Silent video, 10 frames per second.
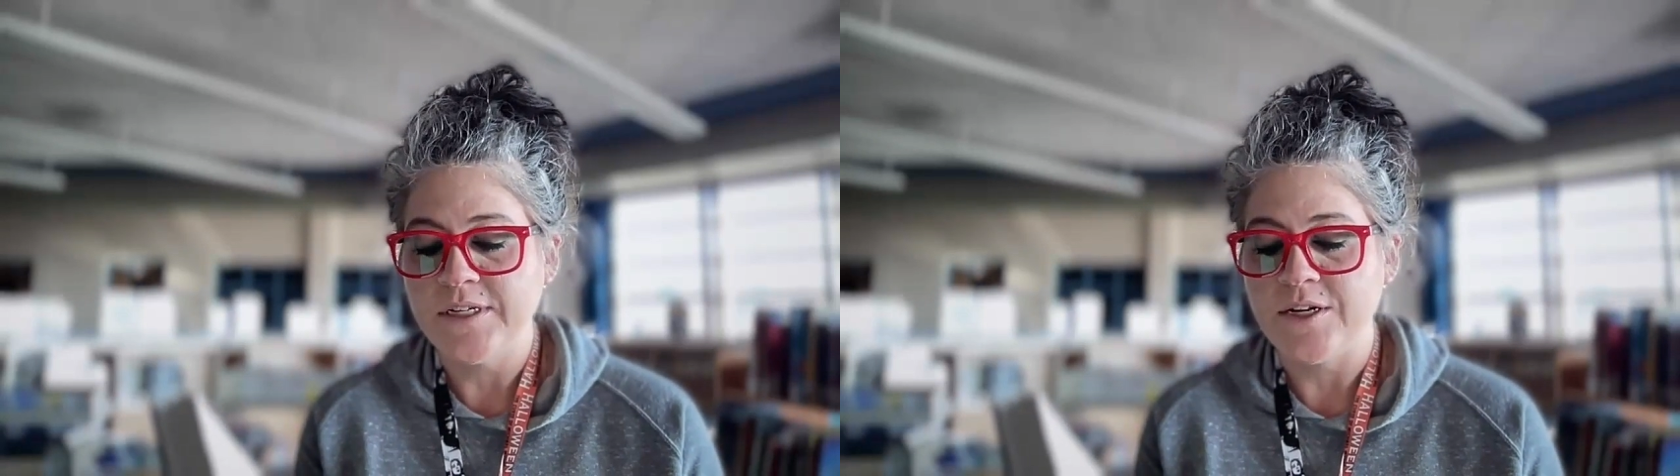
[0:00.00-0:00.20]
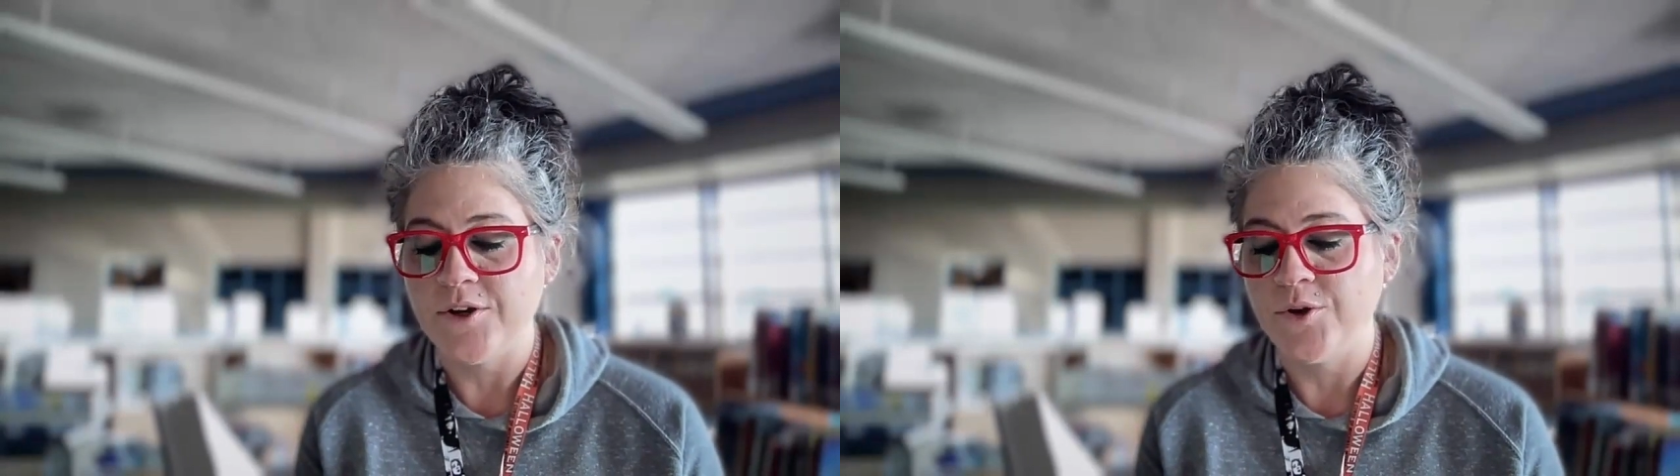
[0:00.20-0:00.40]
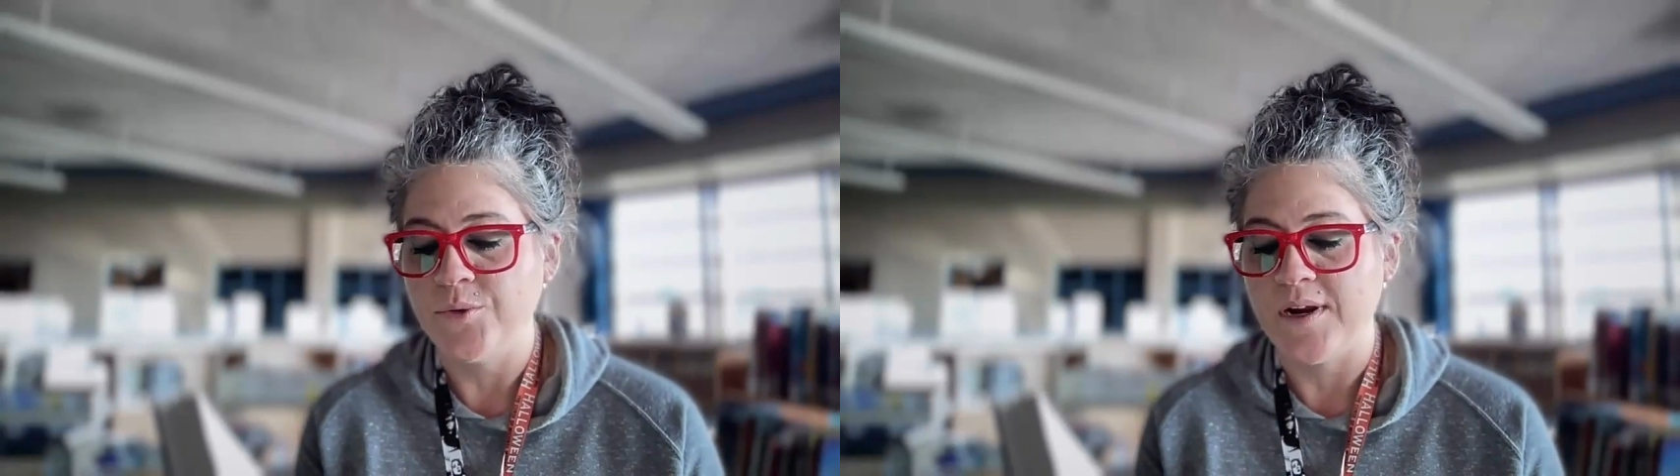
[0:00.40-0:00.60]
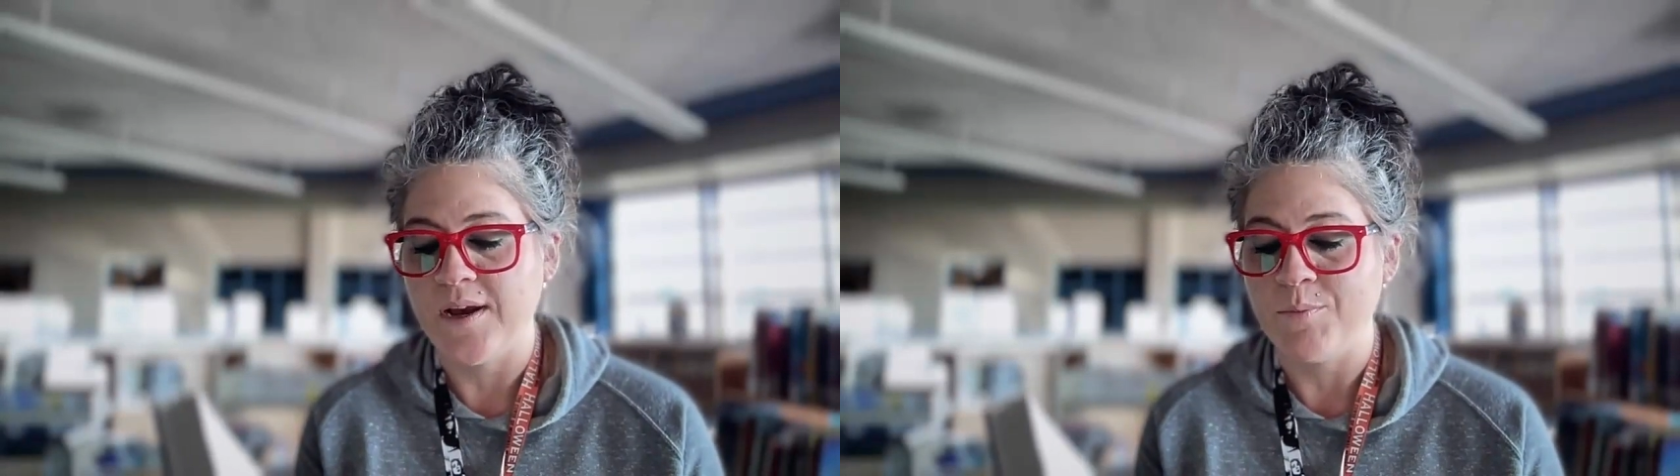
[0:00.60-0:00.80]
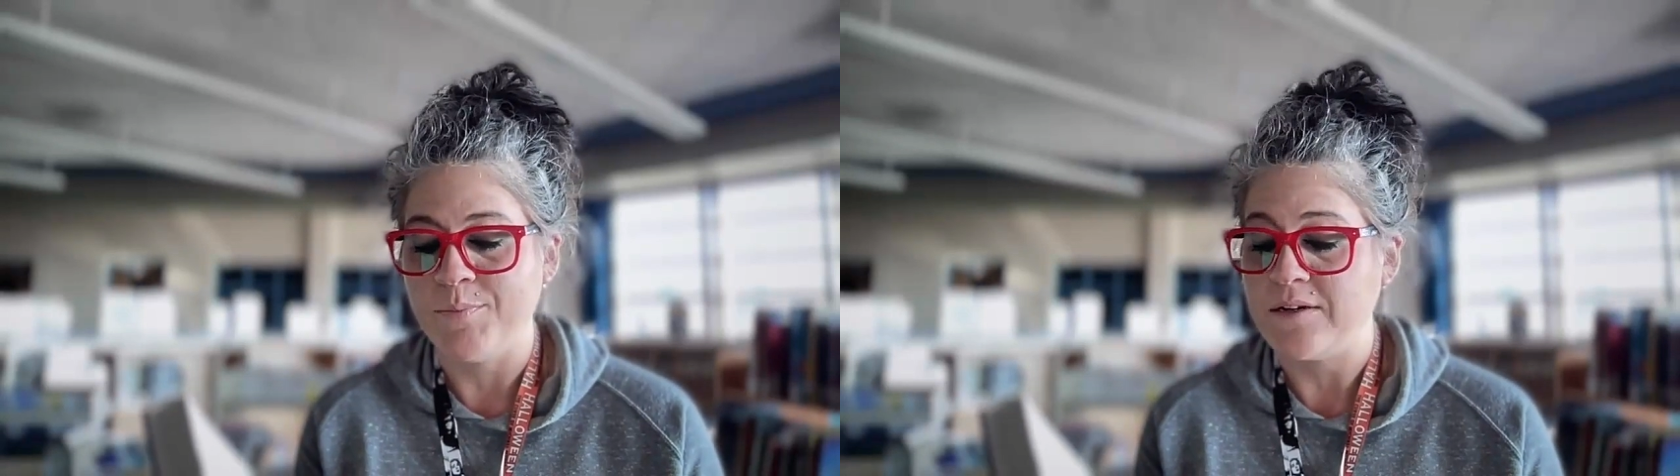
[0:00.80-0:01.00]
tell you what
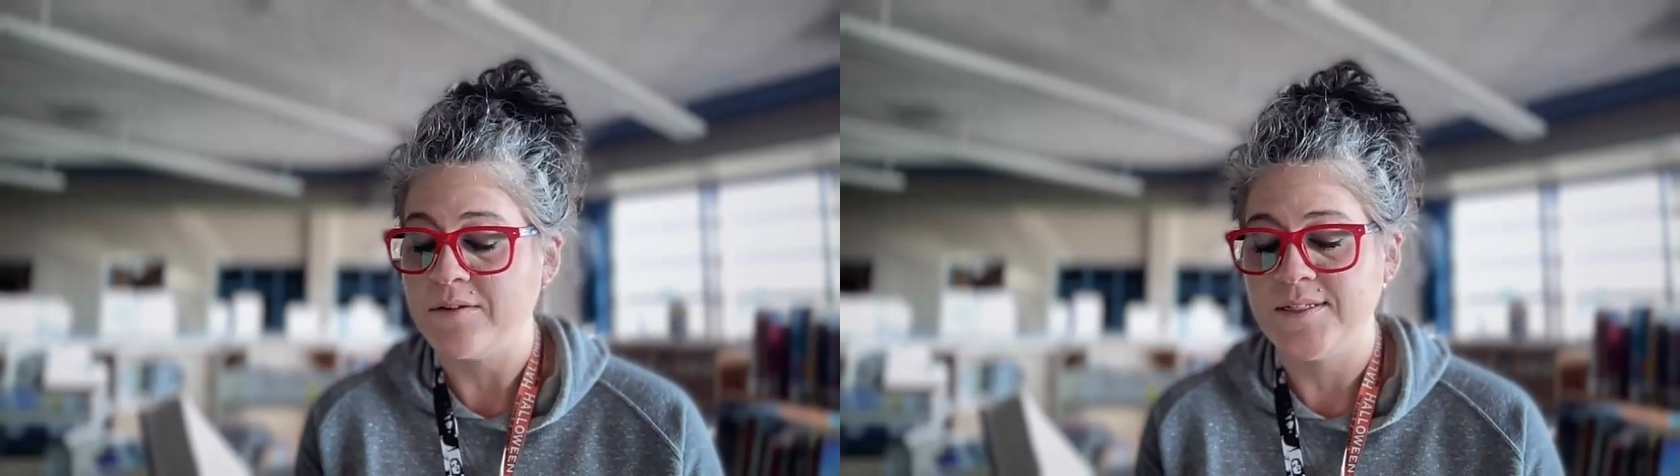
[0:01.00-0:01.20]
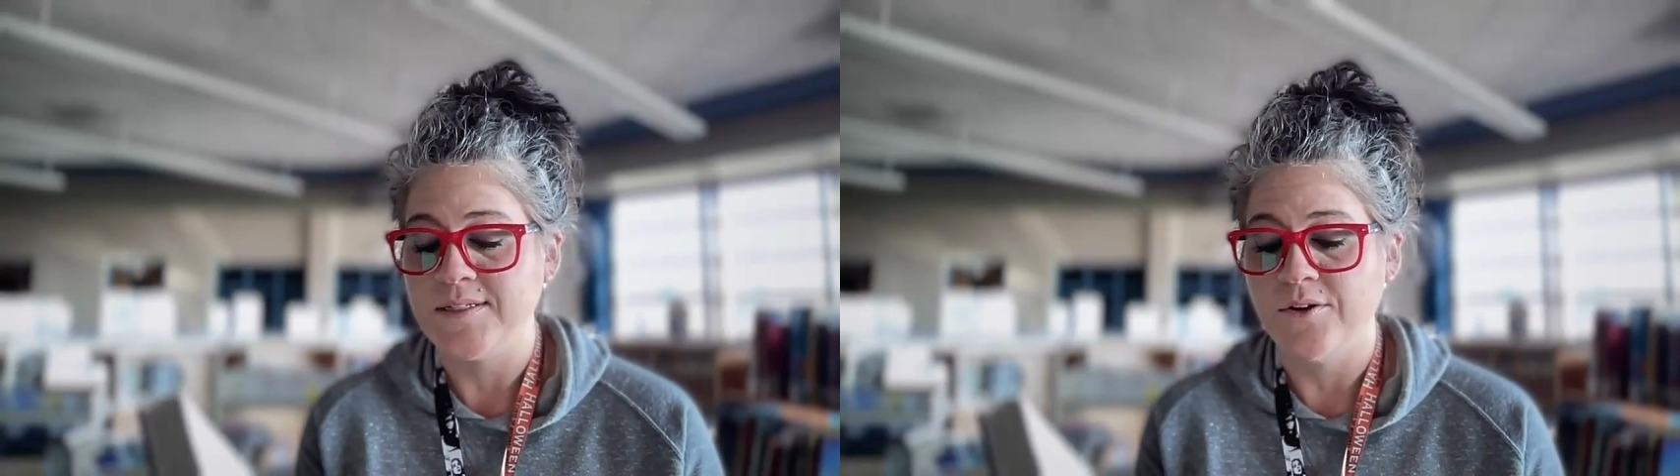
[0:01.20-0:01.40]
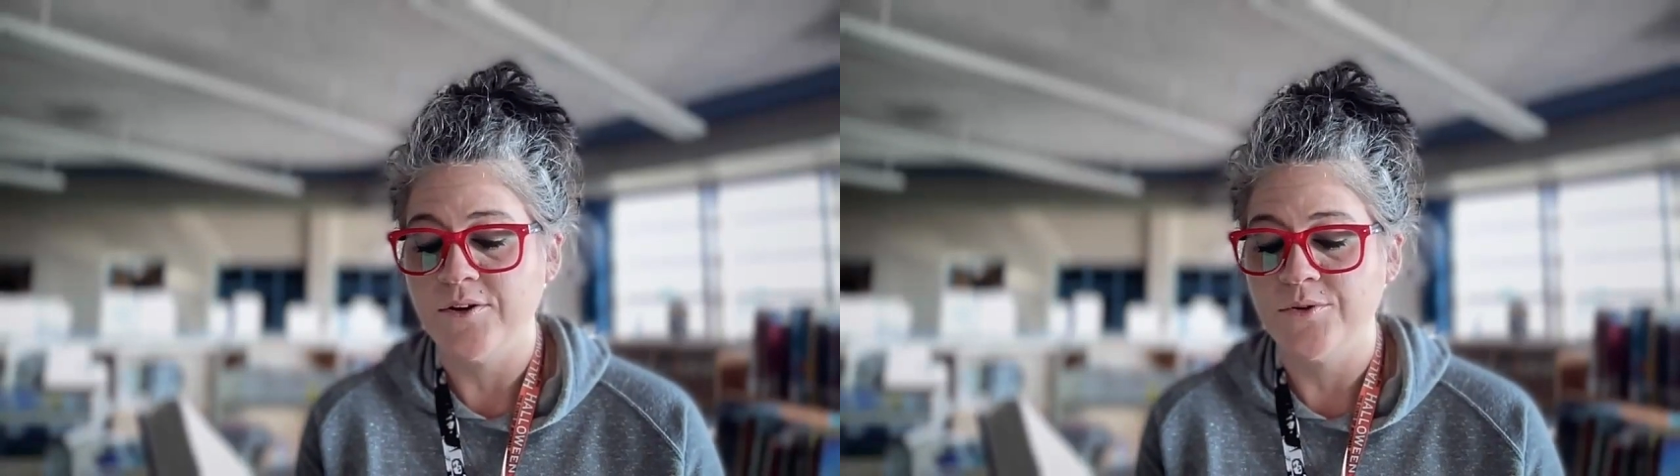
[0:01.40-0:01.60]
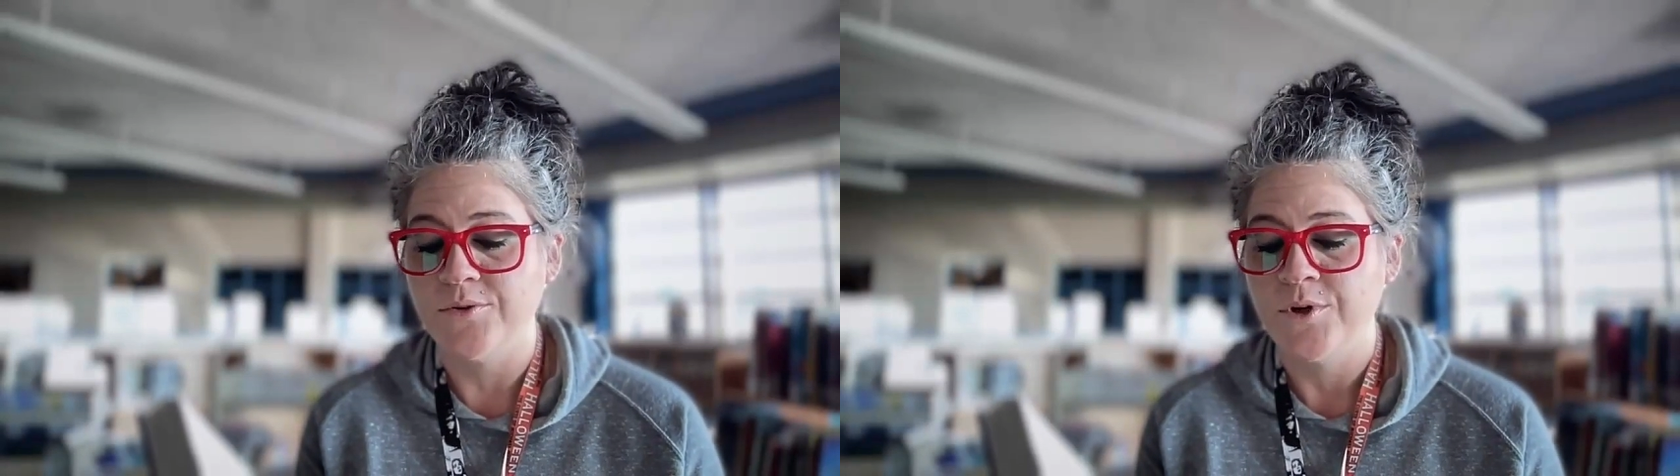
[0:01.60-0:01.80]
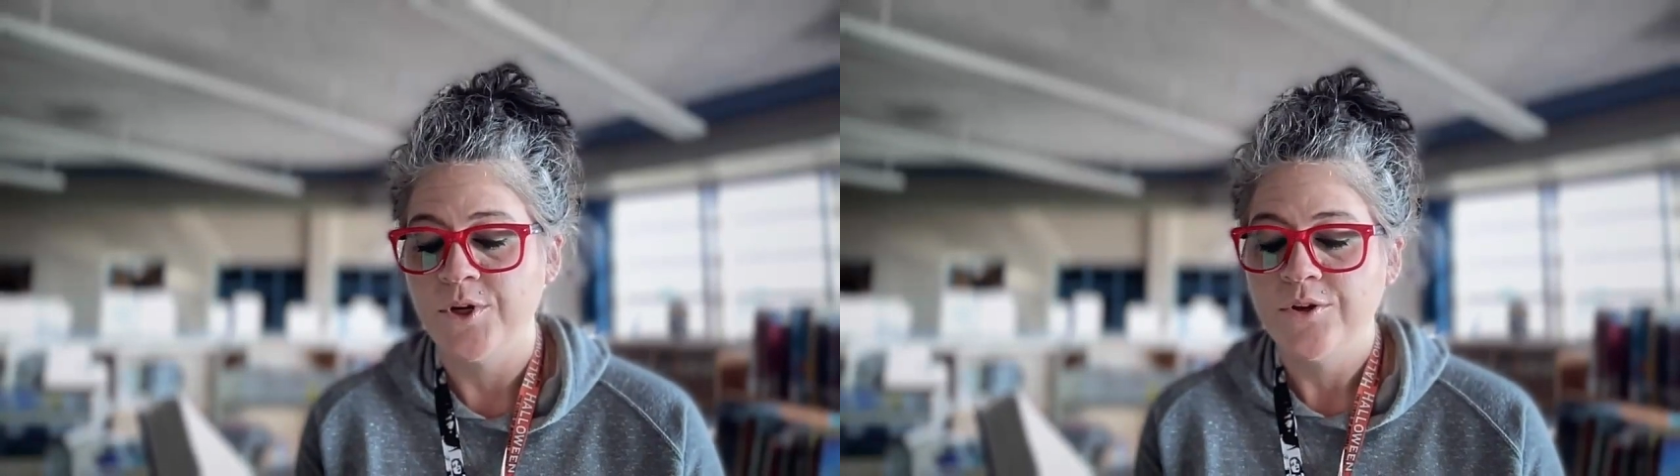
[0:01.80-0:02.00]
I'm about to tell you,